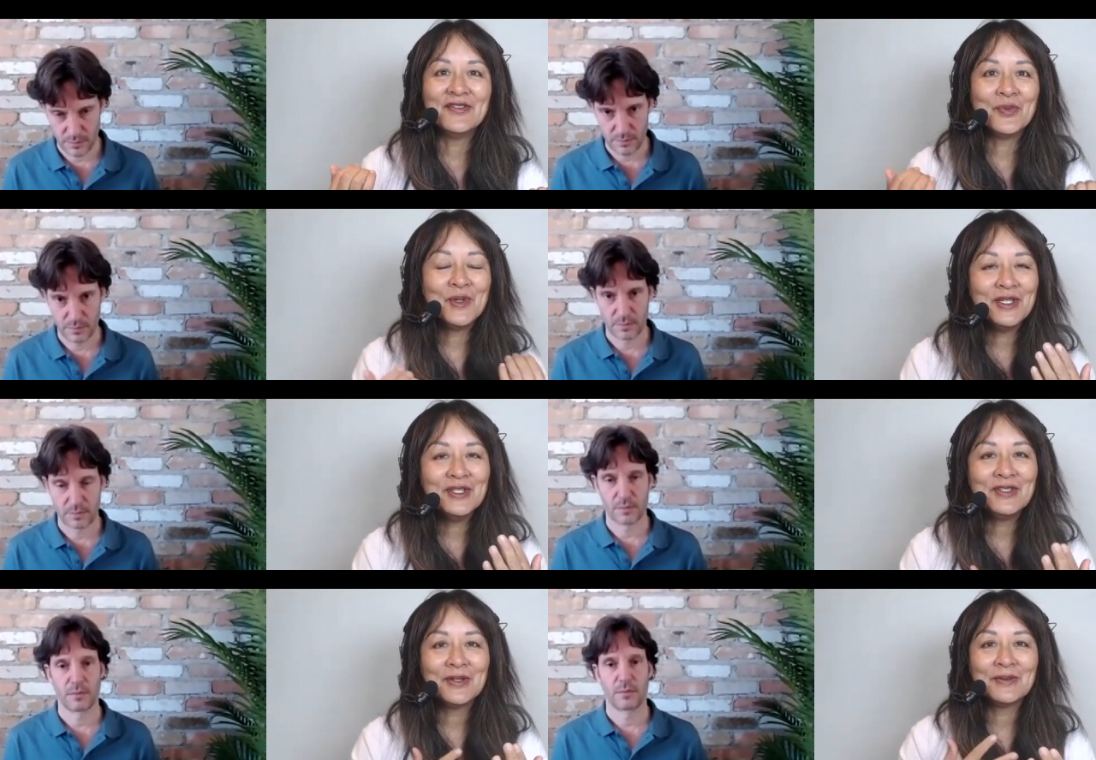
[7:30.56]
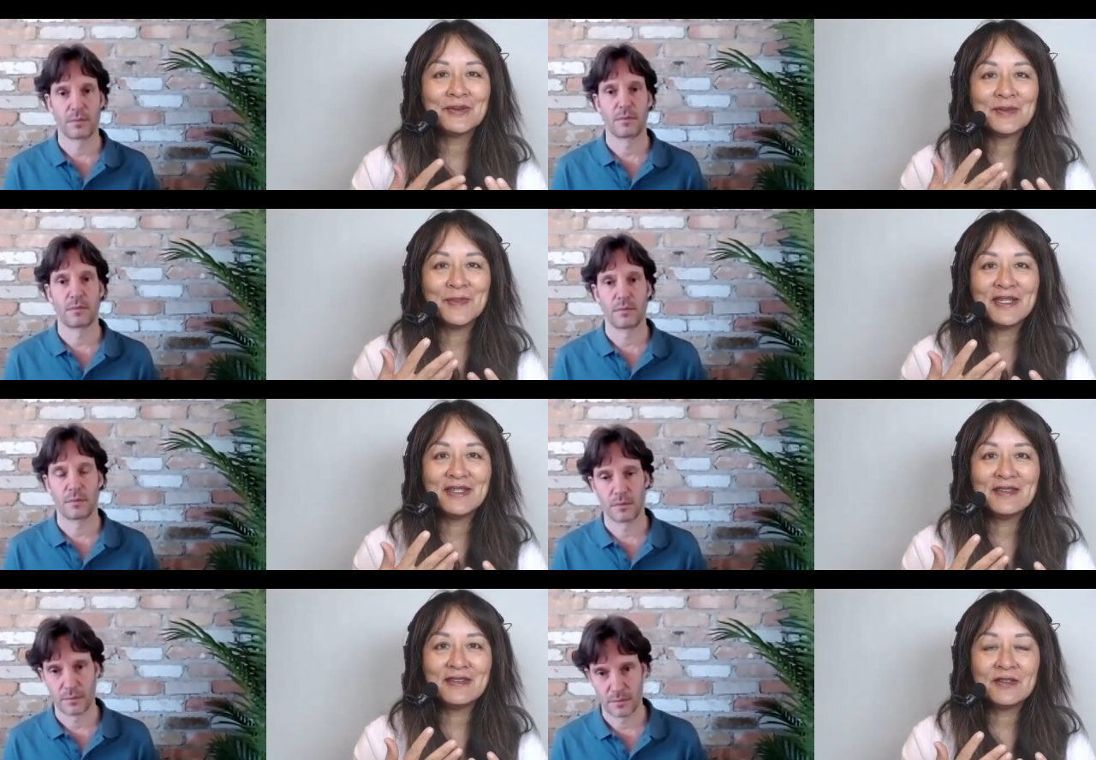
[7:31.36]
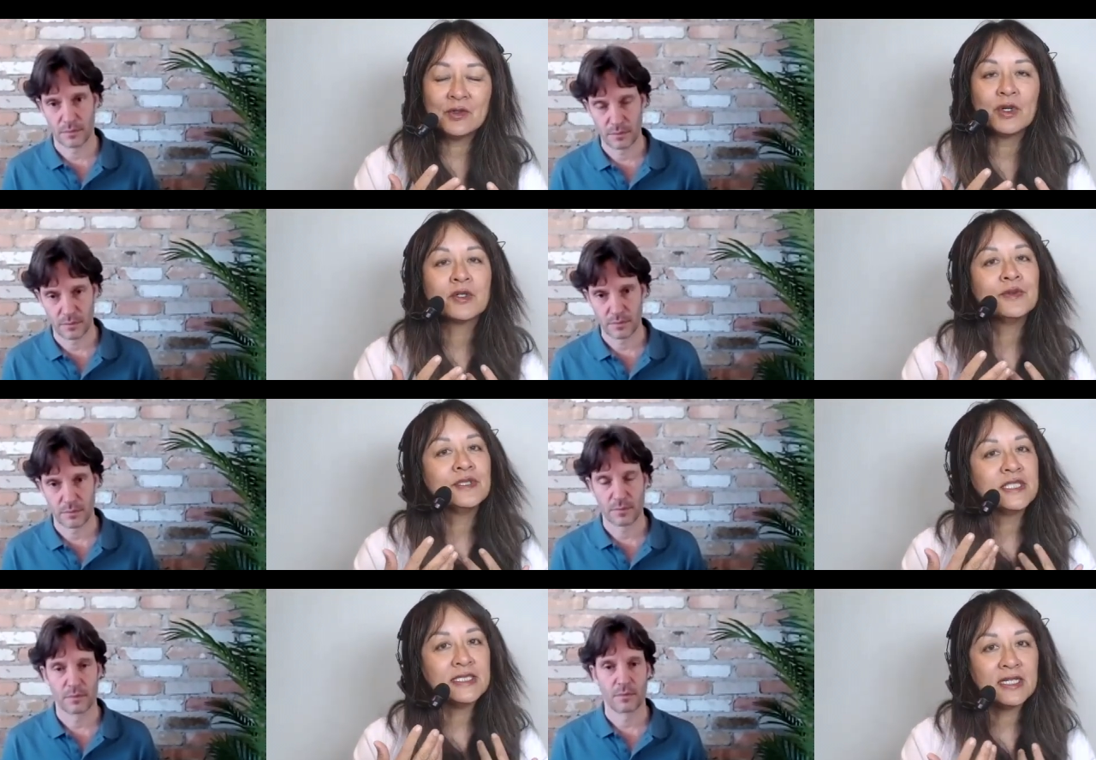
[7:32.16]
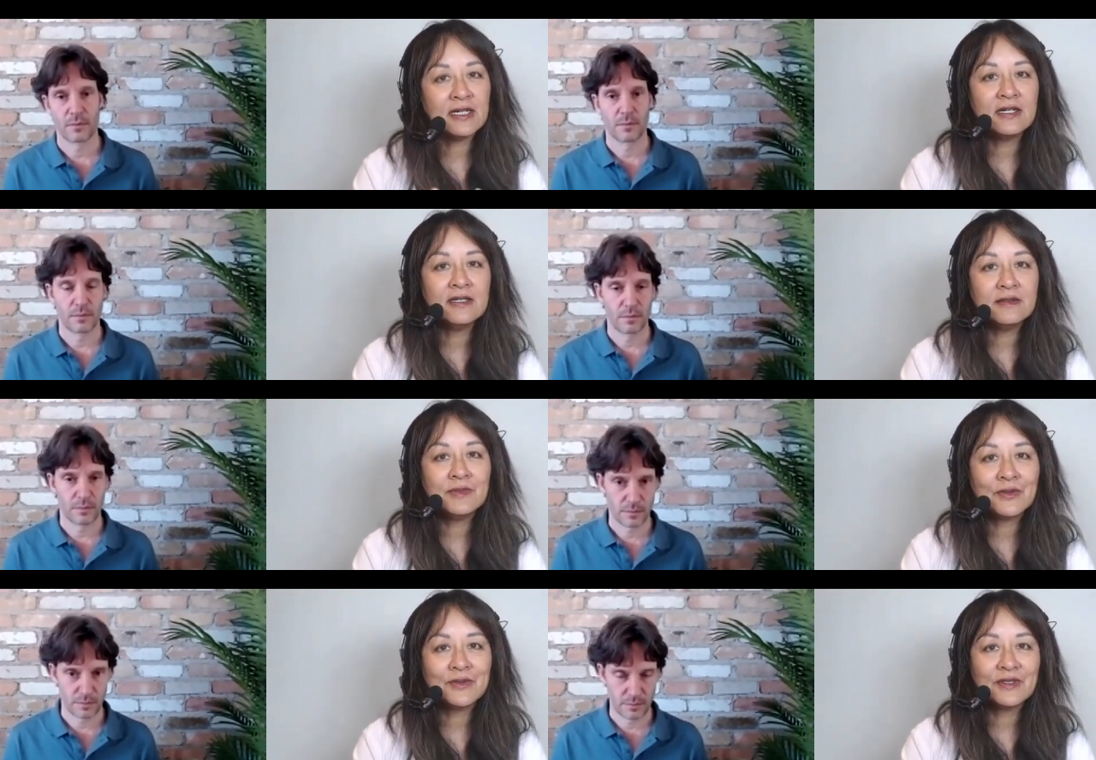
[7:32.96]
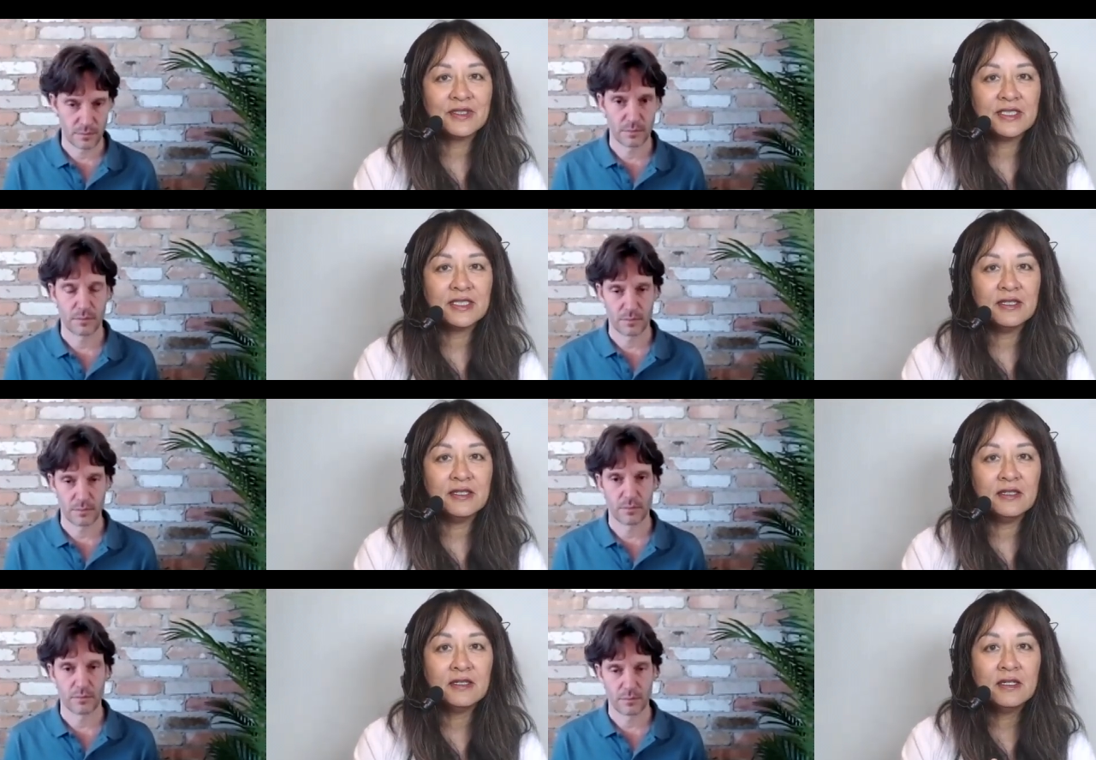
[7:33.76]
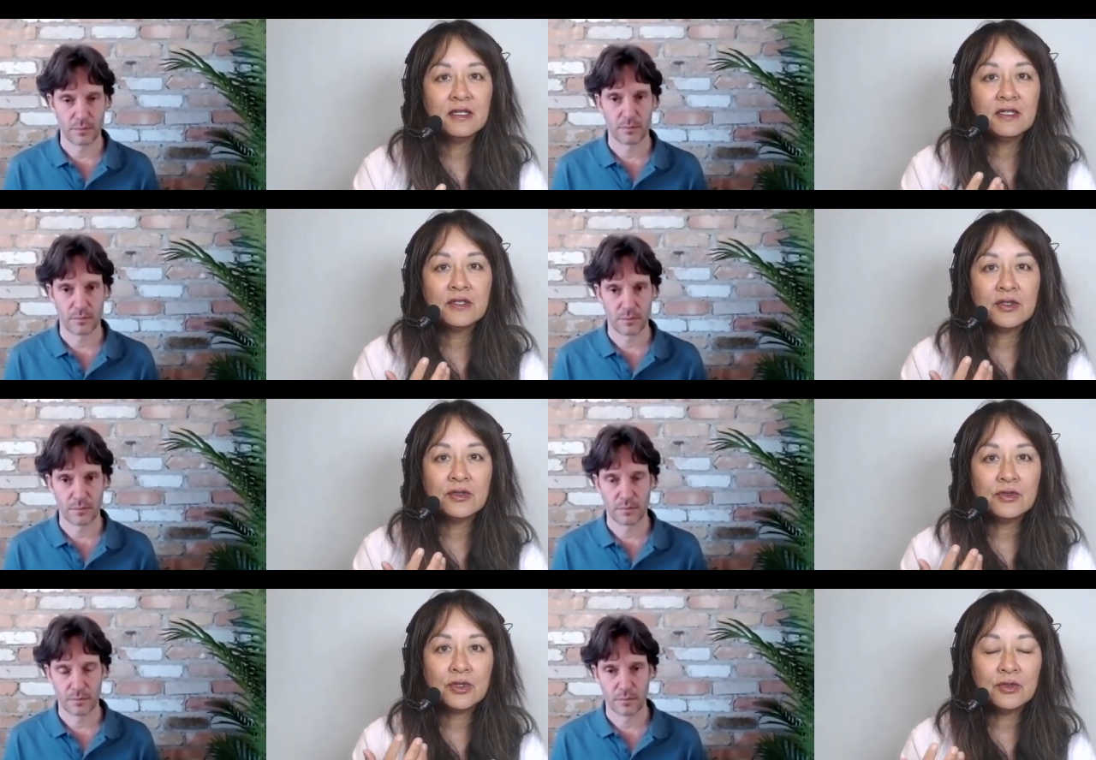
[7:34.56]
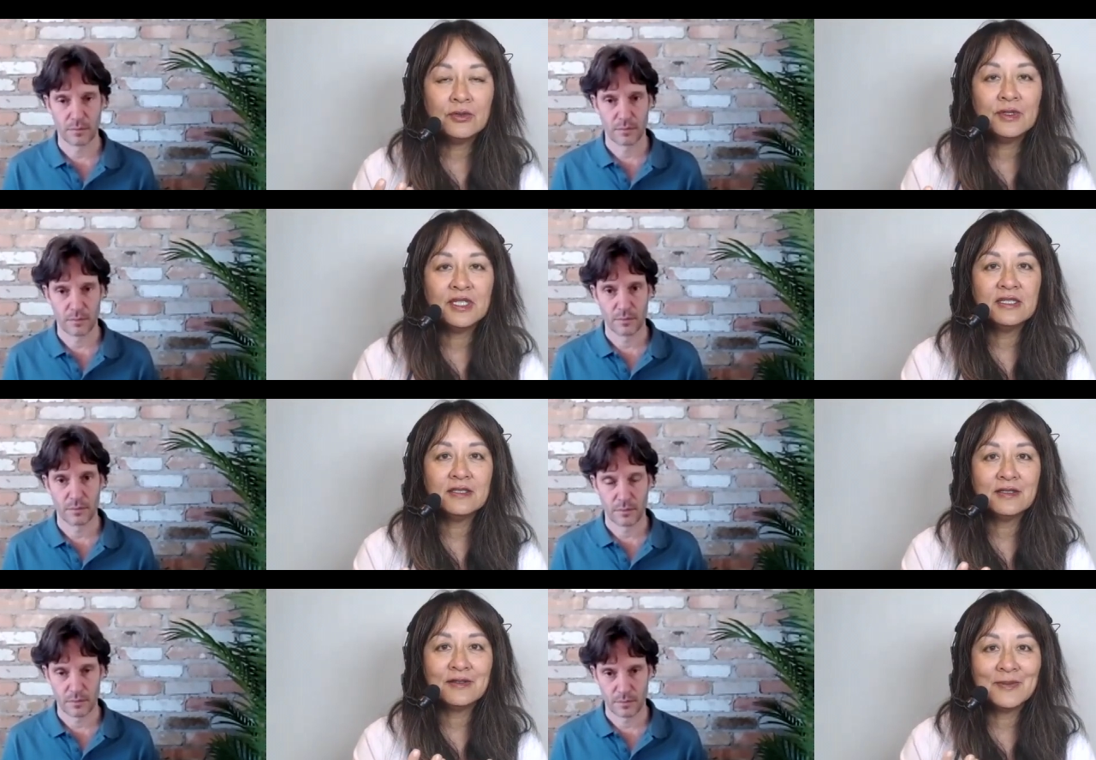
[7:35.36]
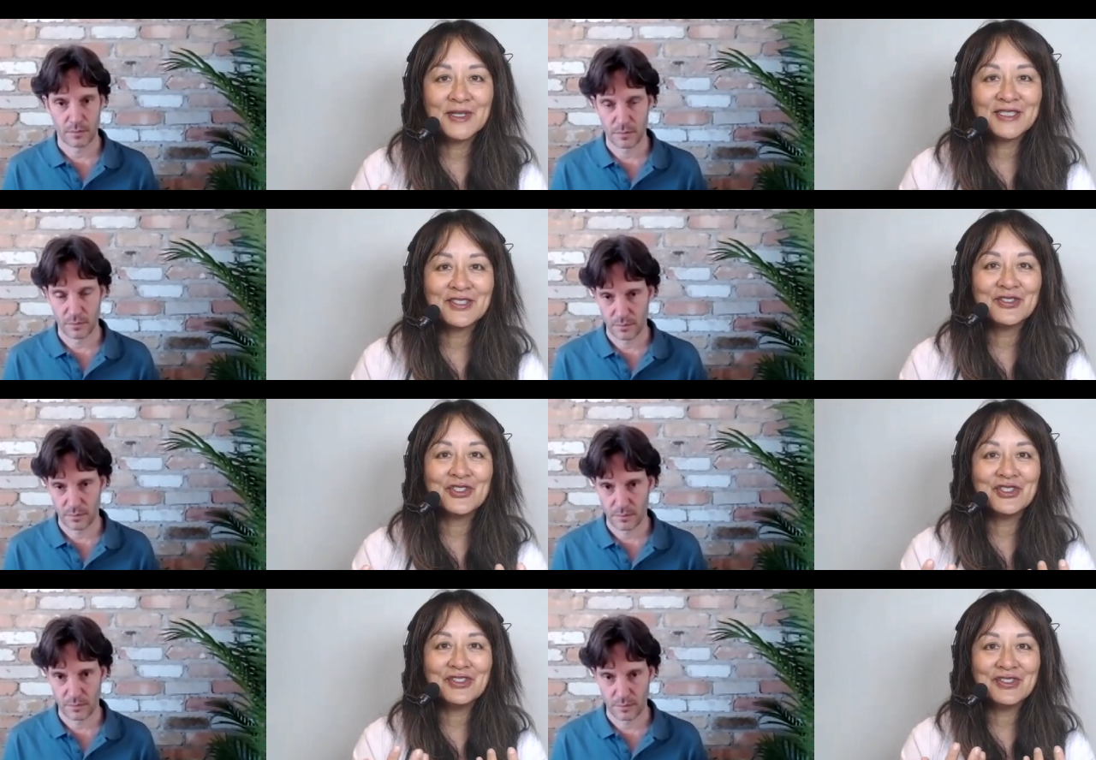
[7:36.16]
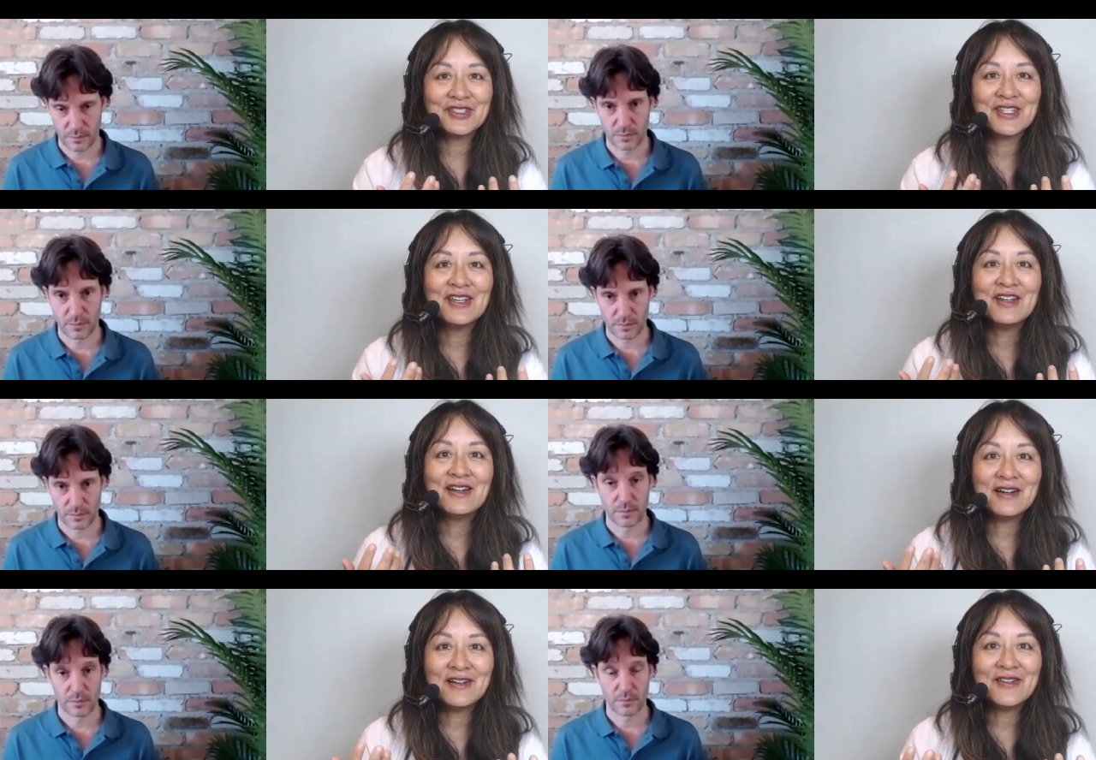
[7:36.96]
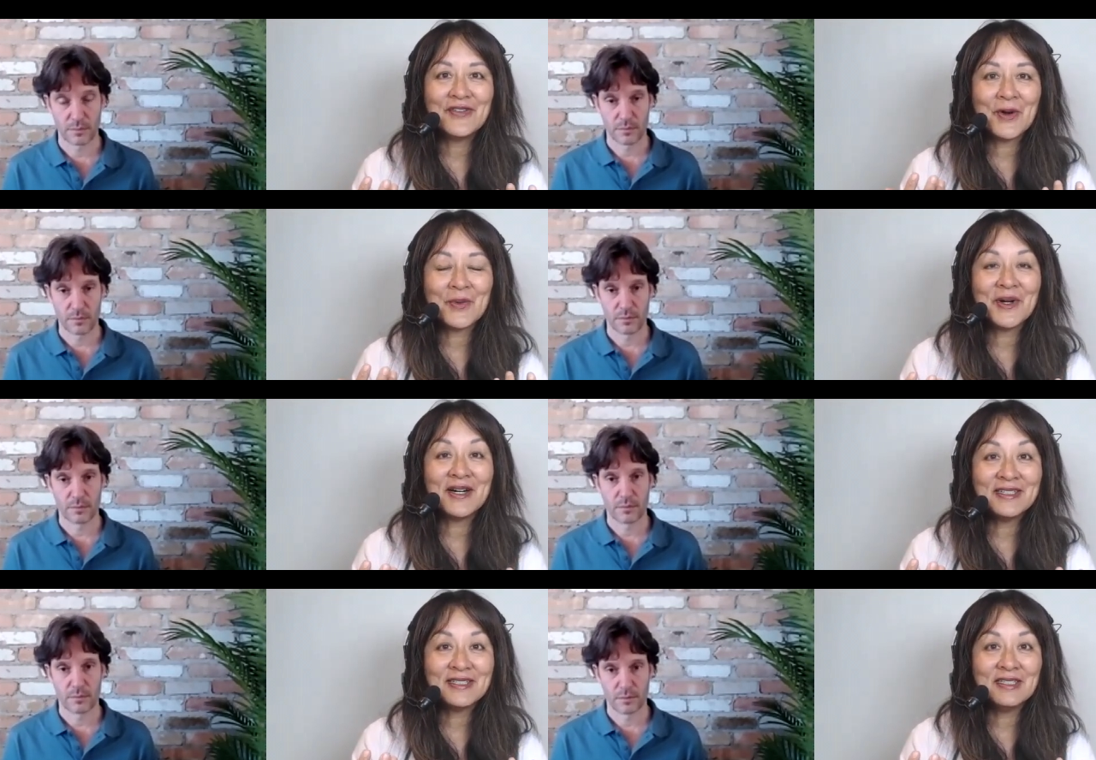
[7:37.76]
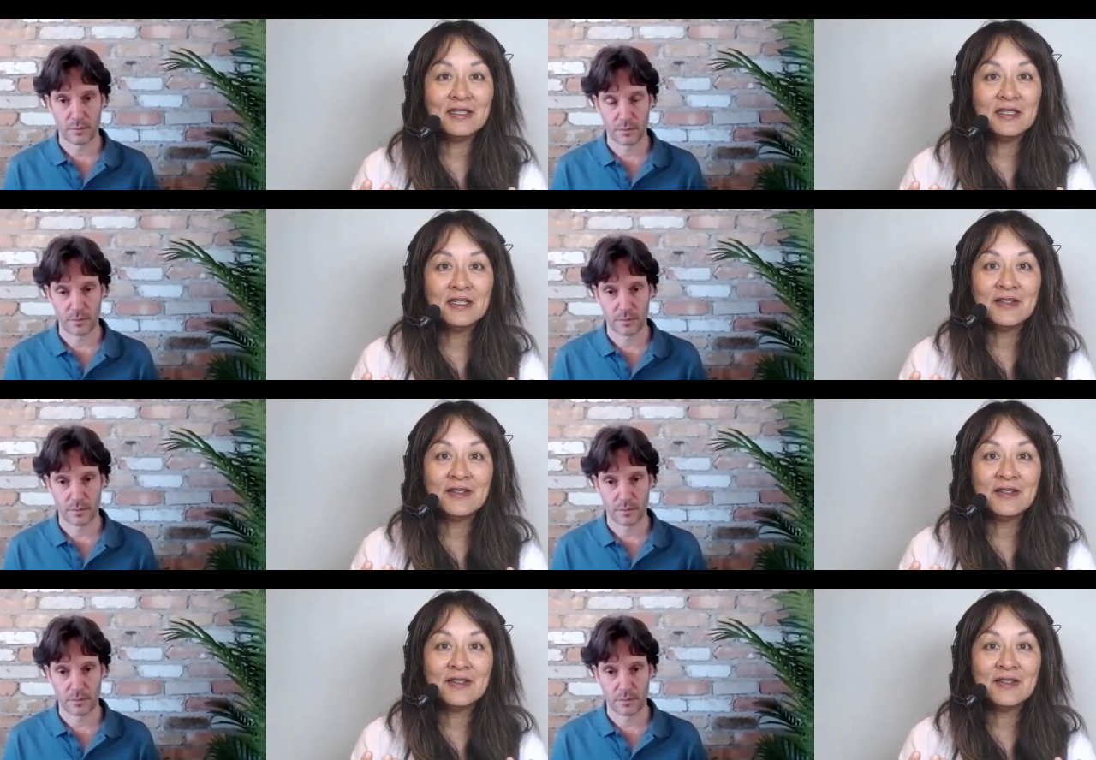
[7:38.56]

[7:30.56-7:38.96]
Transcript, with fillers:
Speaker 1: if we don't spend the requisite time during the day to tune into the messages of our body,